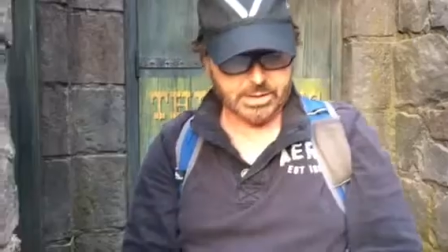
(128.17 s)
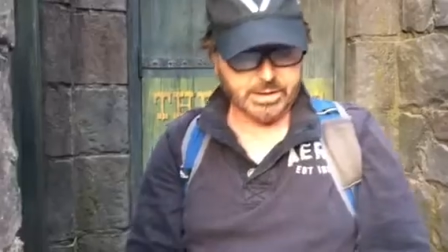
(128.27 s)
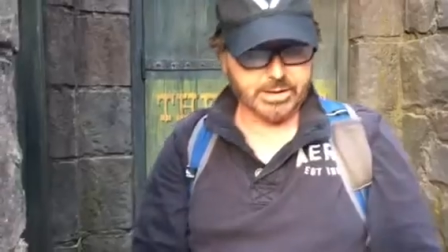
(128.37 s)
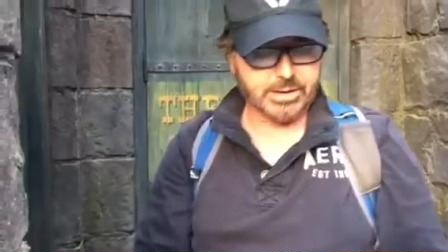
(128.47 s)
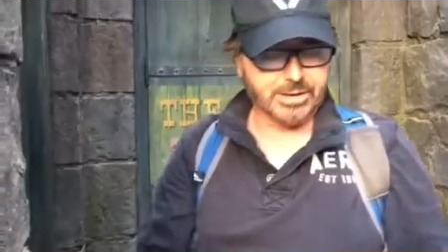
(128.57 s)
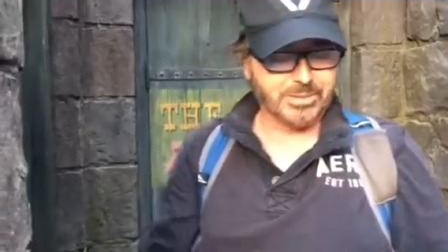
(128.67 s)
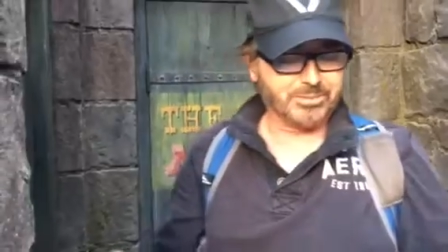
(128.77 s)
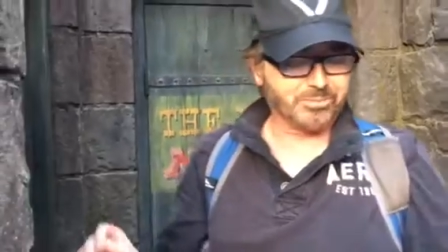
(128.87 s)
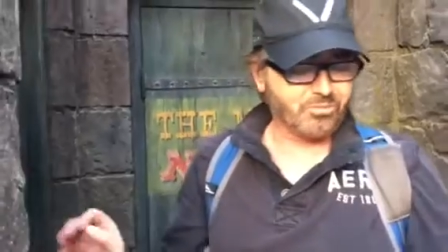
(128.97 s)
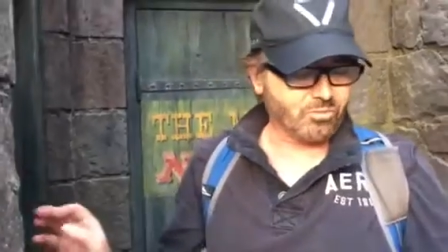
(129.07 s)

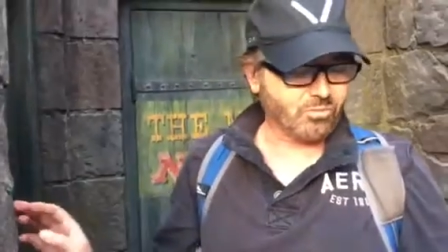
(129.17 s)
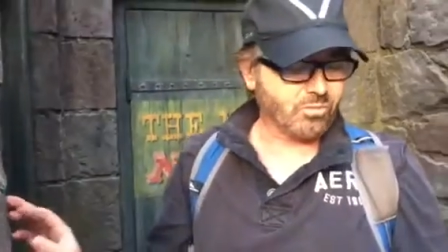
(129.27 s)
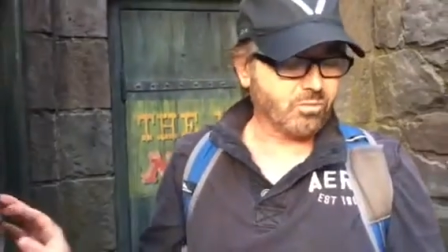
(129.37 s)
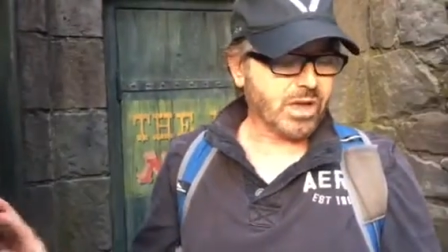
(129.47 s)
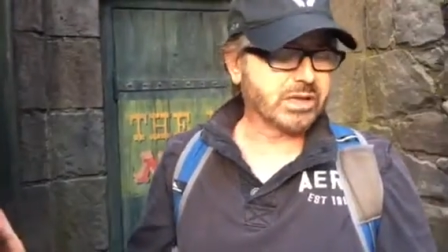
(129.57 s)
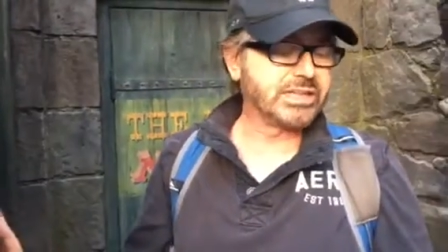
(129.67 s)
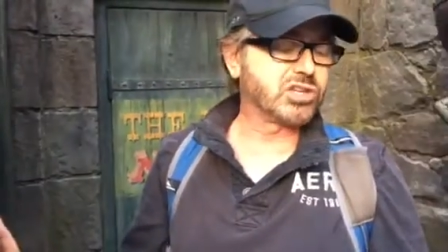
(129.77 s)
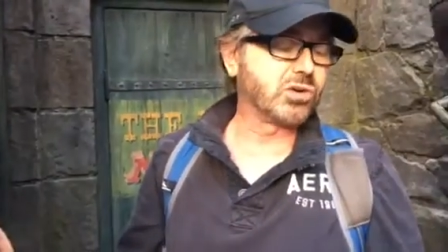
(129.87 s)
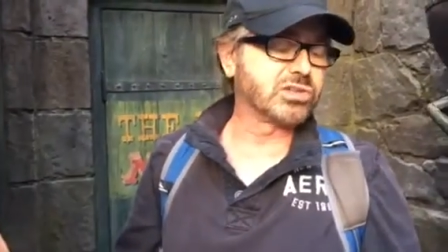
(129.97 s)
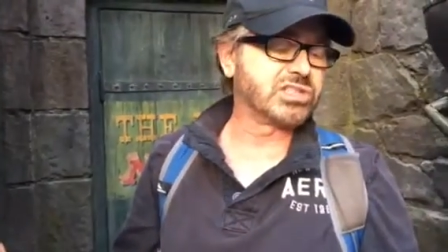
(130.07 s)
Um,
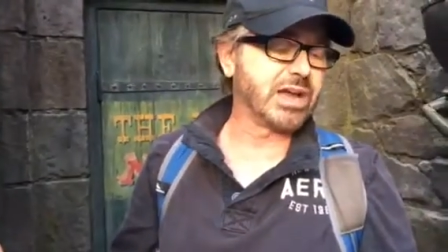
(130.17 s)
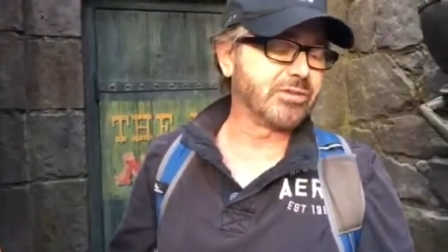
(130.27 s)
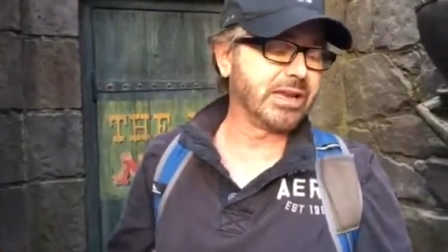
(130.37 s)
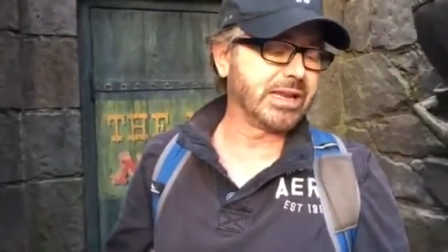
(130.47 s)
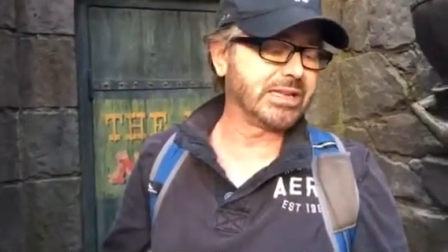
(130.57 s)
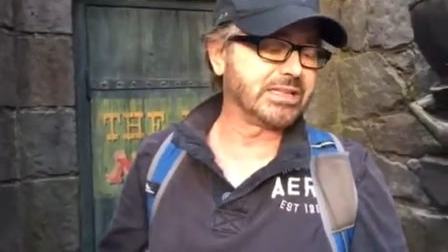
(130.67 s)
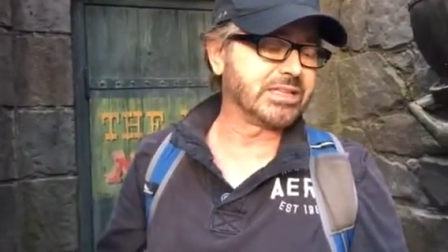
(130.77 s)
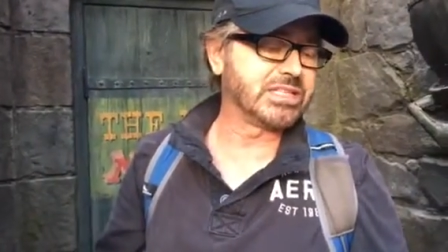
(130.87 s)
Lazy Girl 70,